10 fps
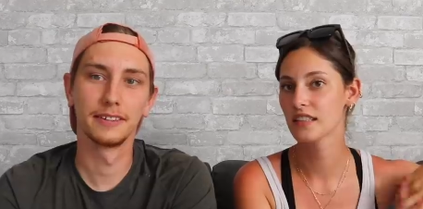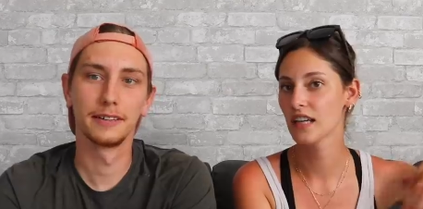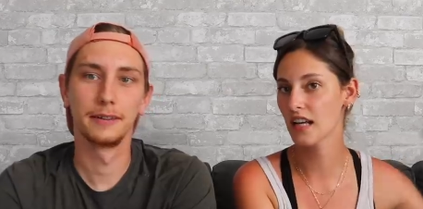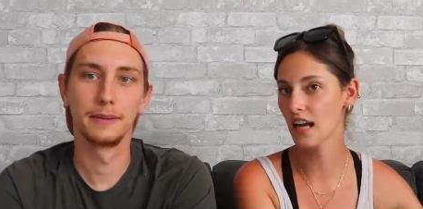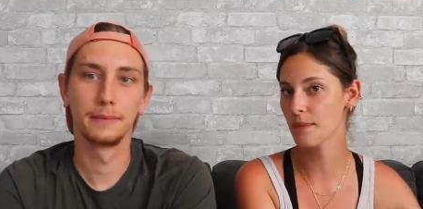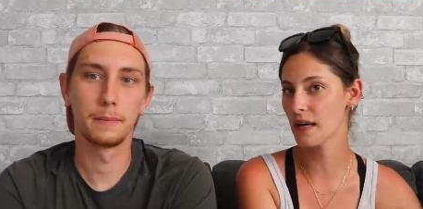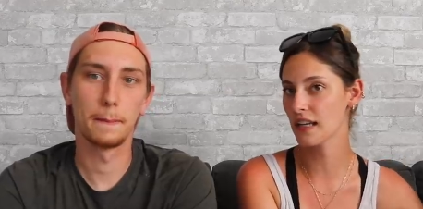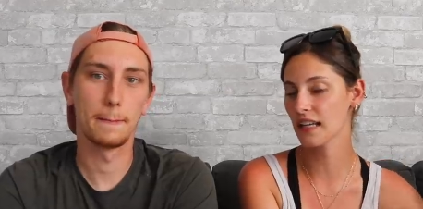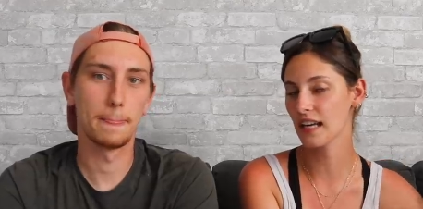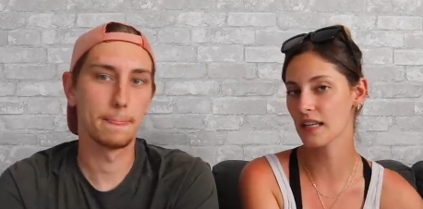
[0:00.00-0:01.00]
Speaker 1: an
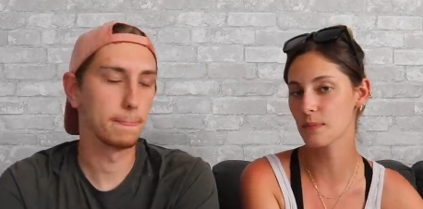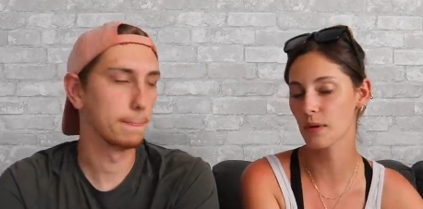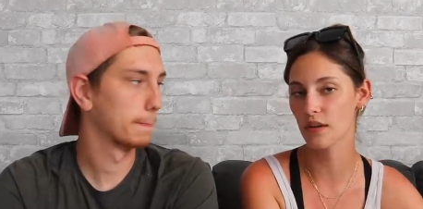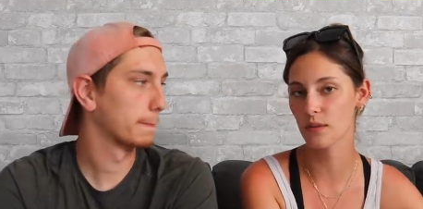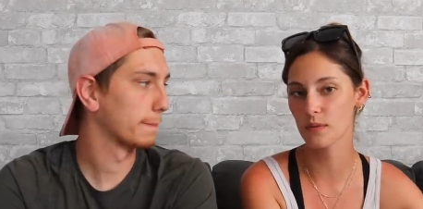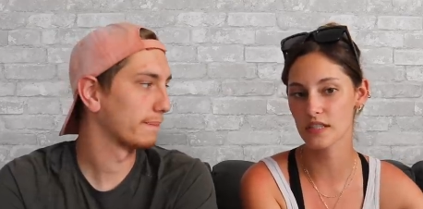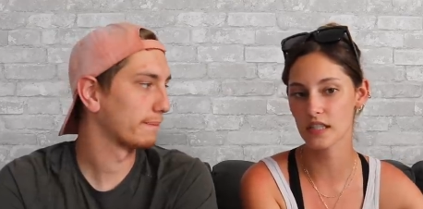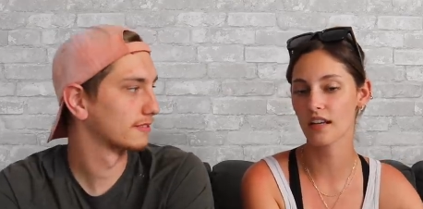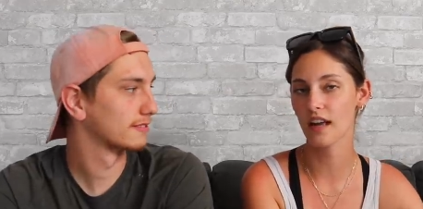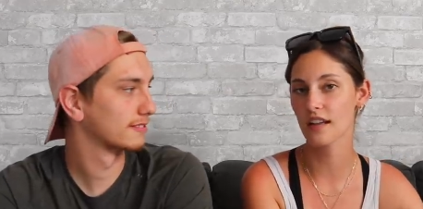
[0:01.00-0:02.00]
unmedicated birth was
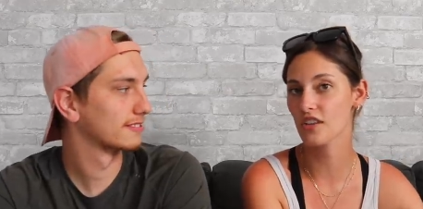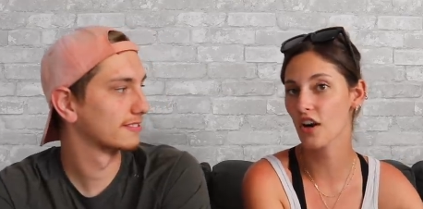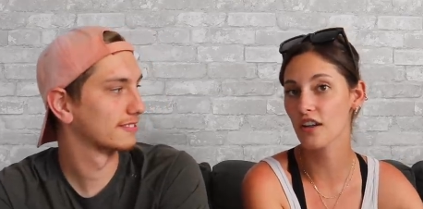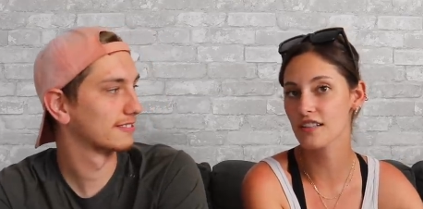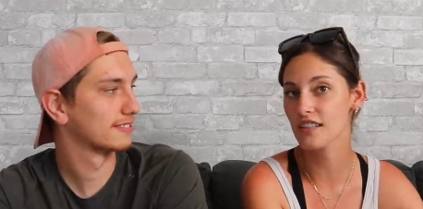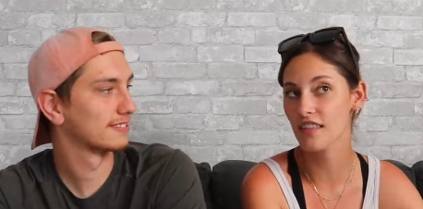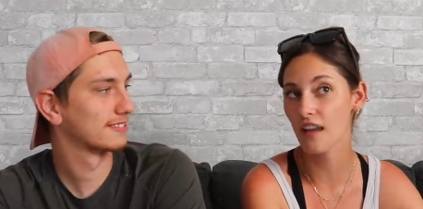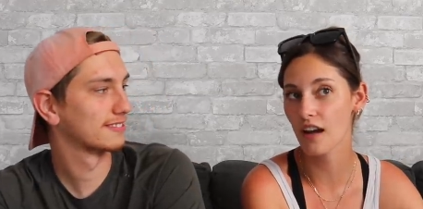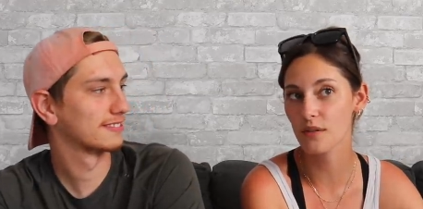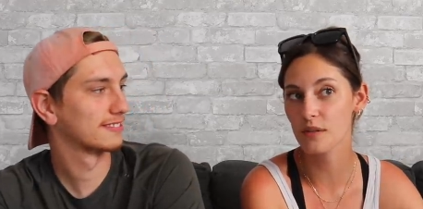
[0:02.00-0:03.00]
like as hard as I
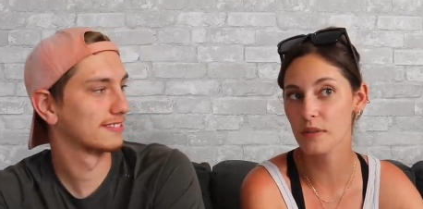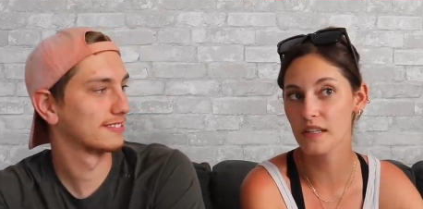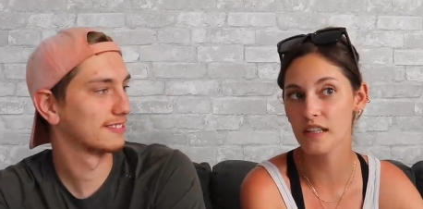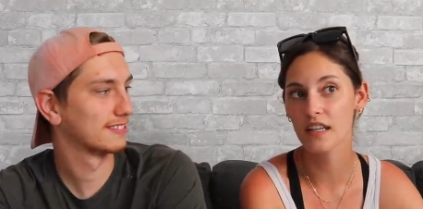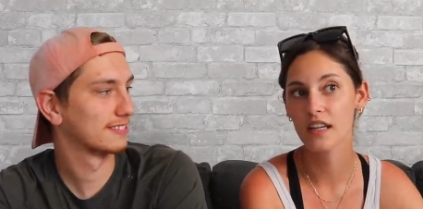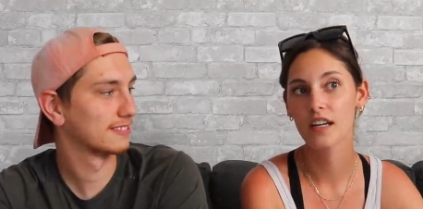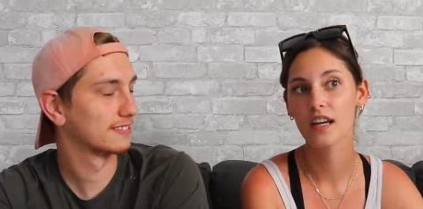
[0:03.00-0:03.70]
thought it would be.